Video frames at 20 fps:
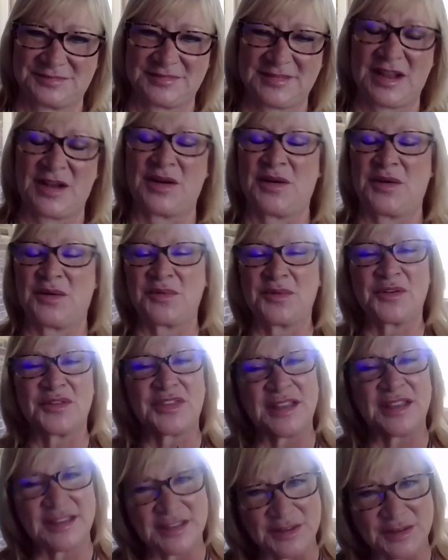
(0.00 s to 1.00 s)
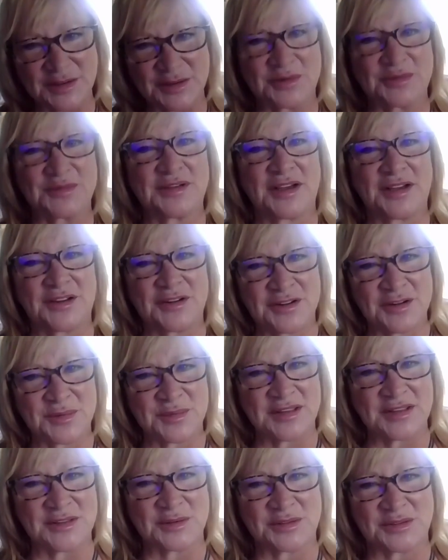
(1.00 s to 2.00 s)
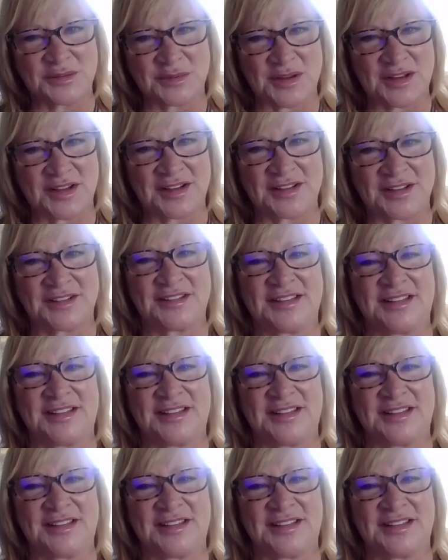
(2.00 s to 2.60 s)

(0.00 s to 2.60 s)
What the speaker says: Oh, well, thank you. Honored to meet you as well.